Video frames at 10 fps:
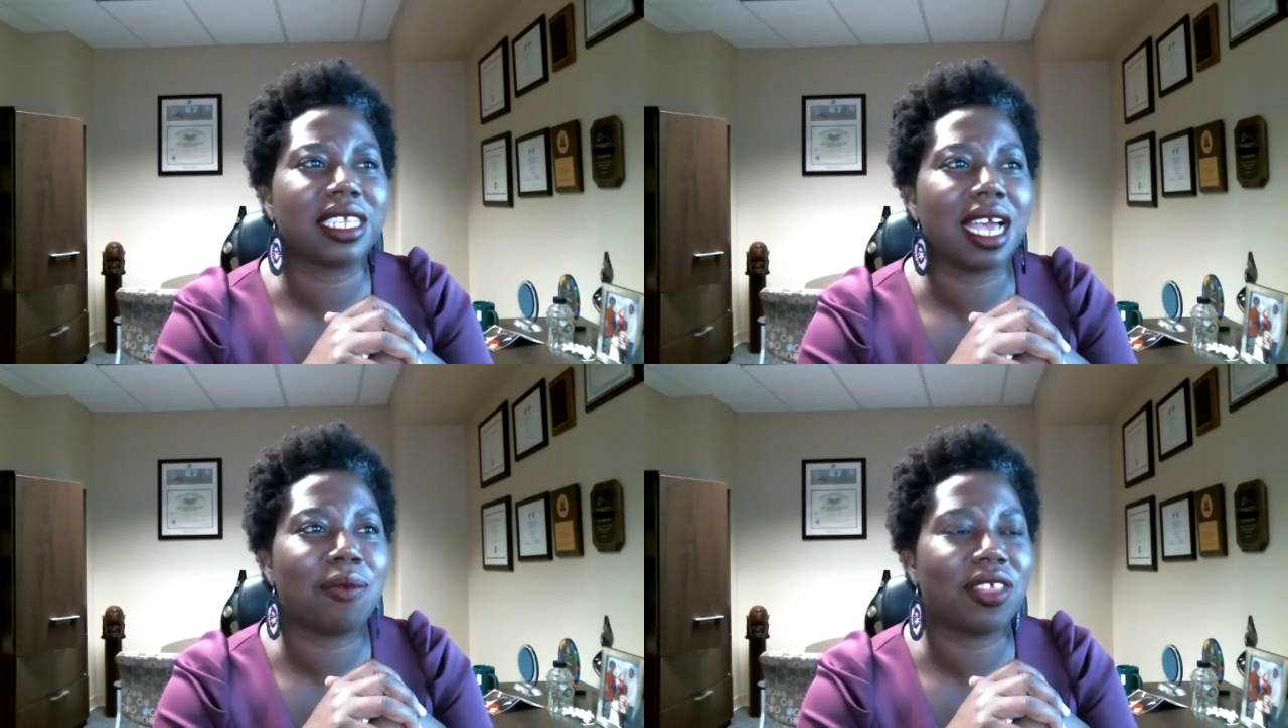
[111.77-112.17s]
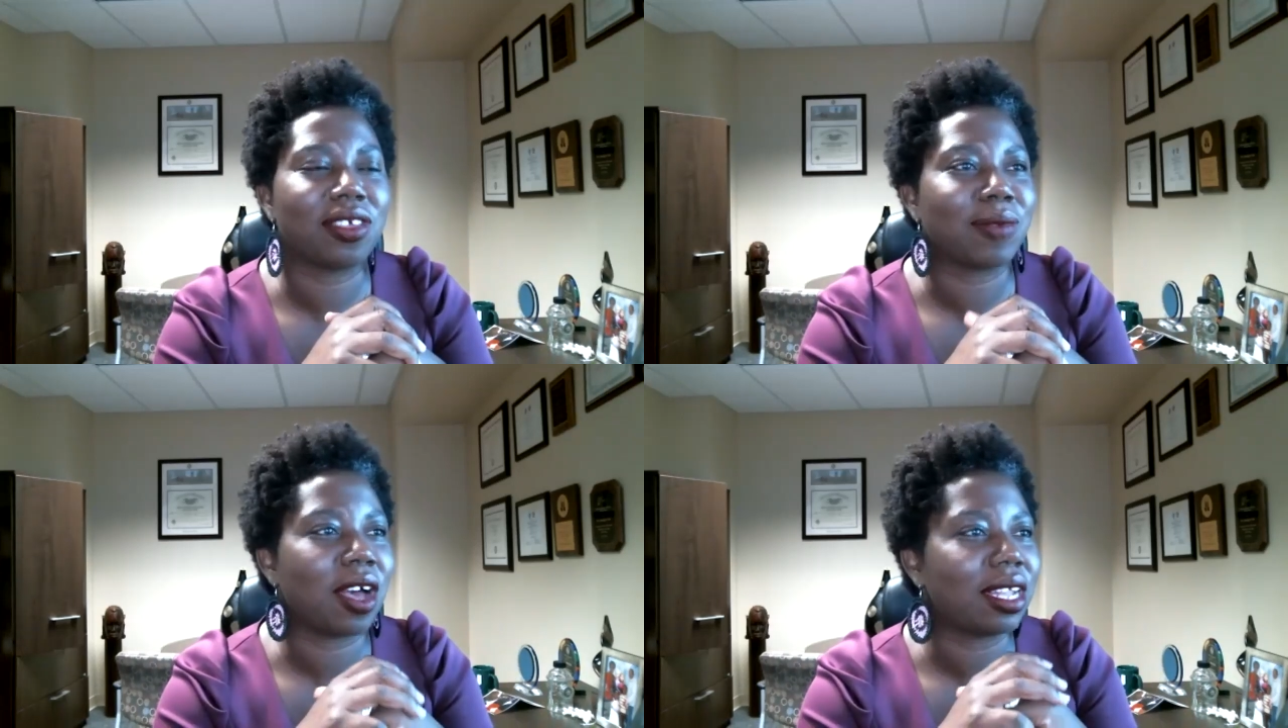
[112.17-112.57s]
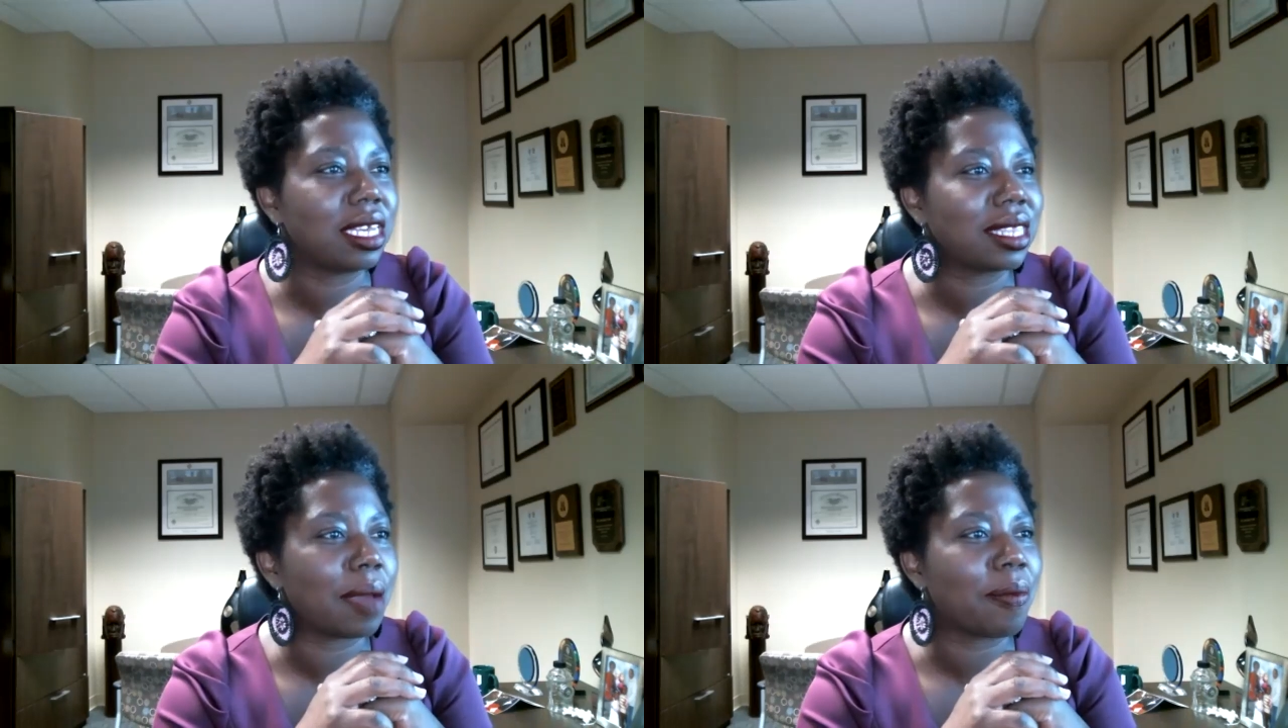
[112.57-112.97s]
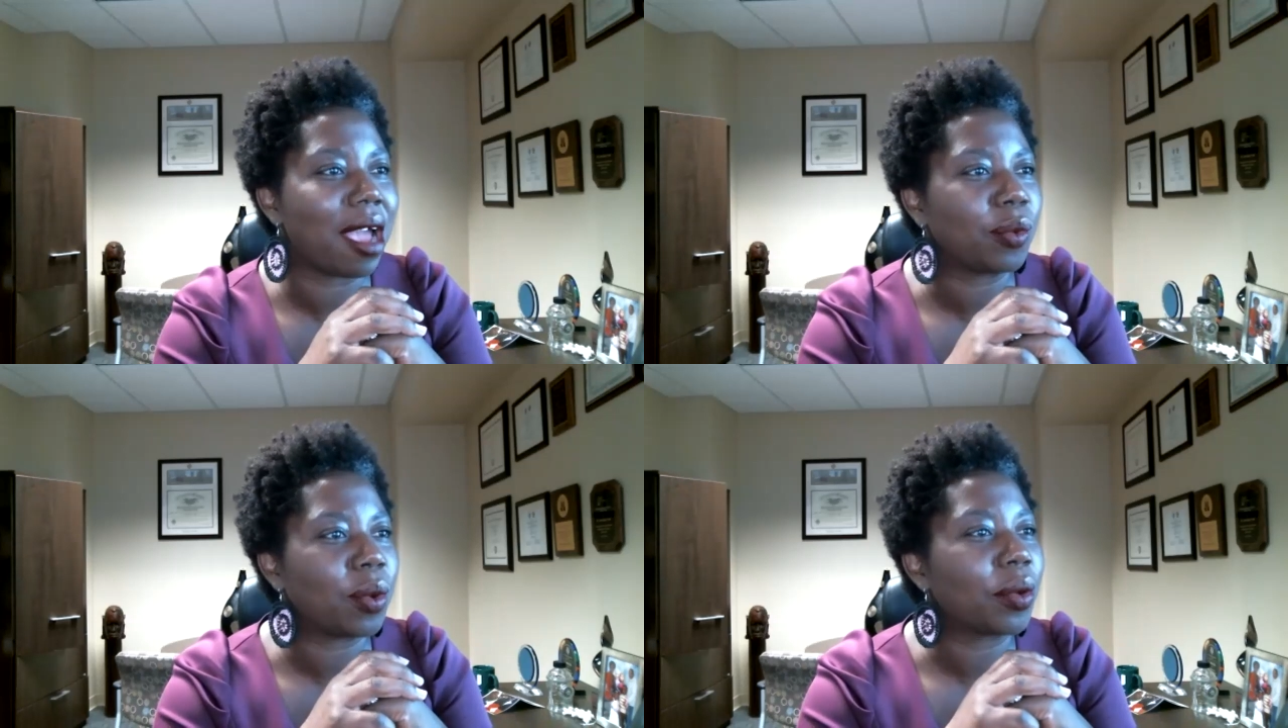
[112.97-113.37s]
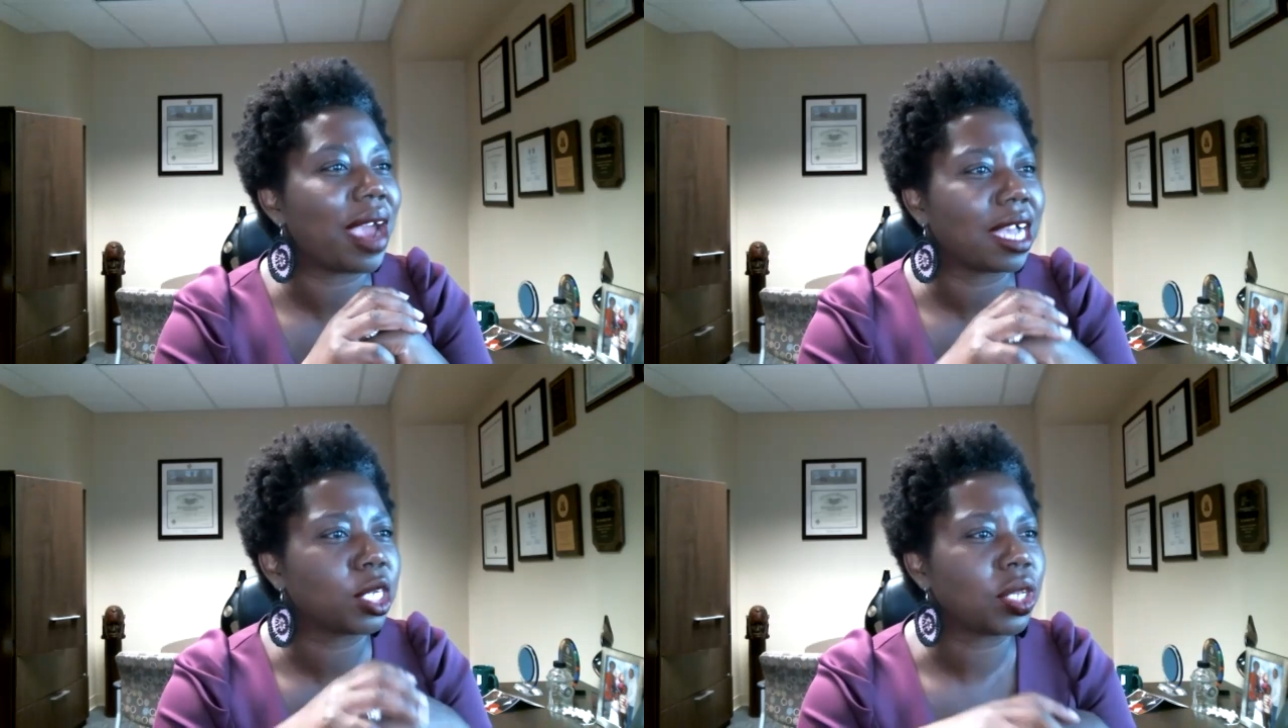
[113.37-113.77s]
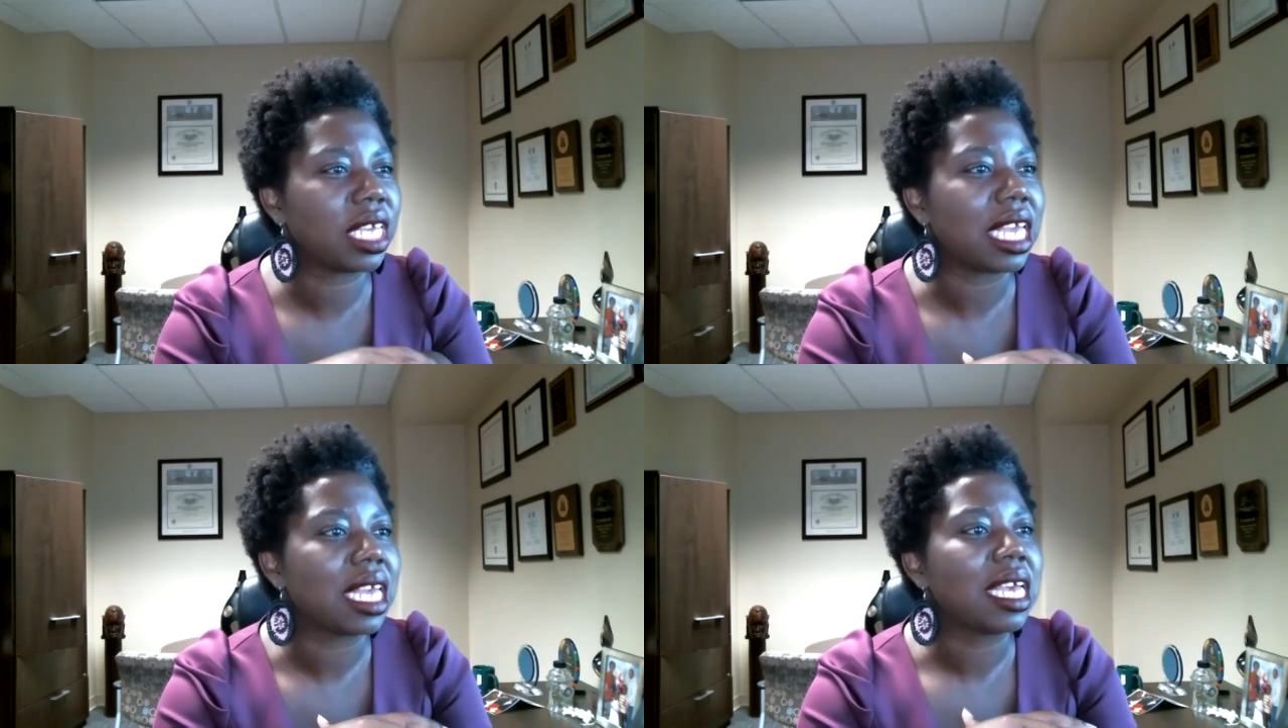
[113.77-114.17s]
with some colleagues at Brown, where we're actually